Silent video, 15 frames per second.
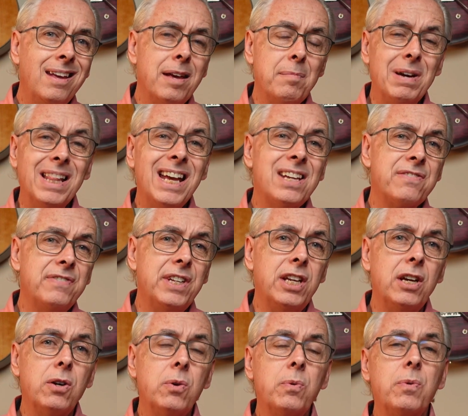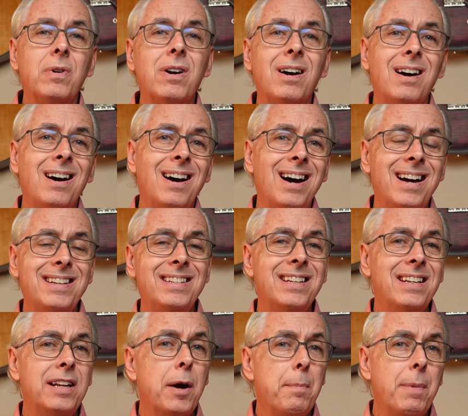In my last video, I
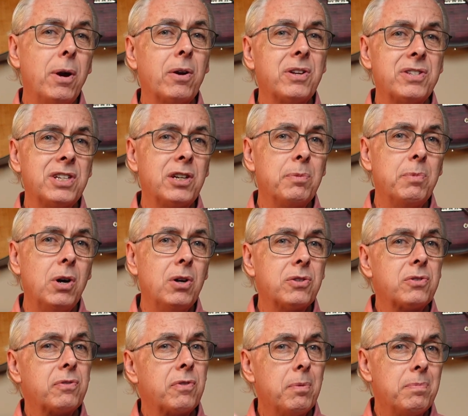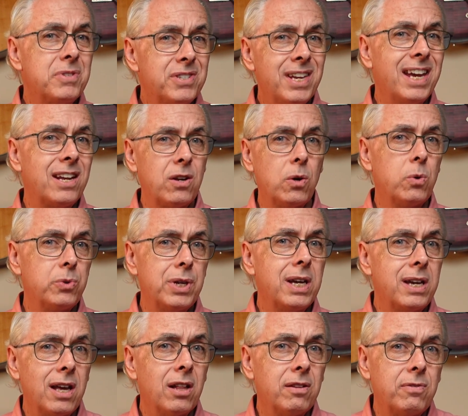did American single malts from San Jose,
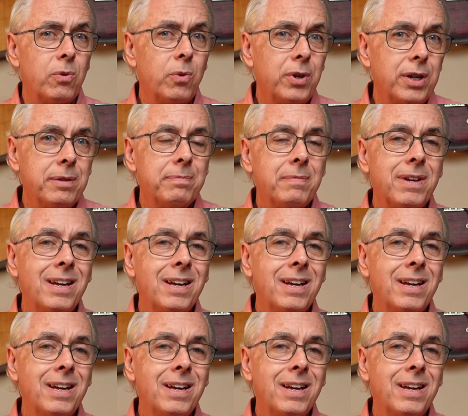California.